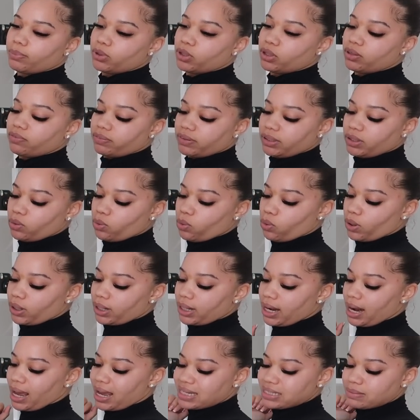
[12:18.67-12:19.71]
Beautifully
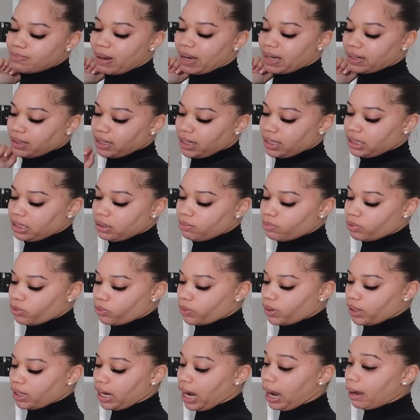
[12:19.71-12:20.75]
Organized by Nikki
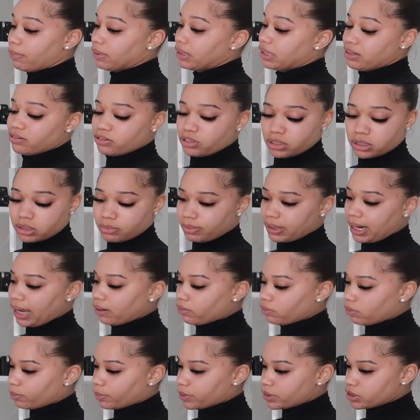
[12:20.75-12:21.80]
Boyd. I believe she's a
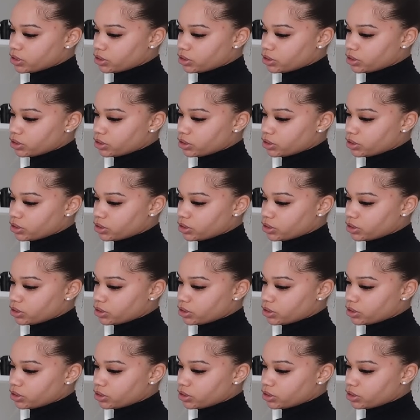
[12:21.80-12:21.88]
black woman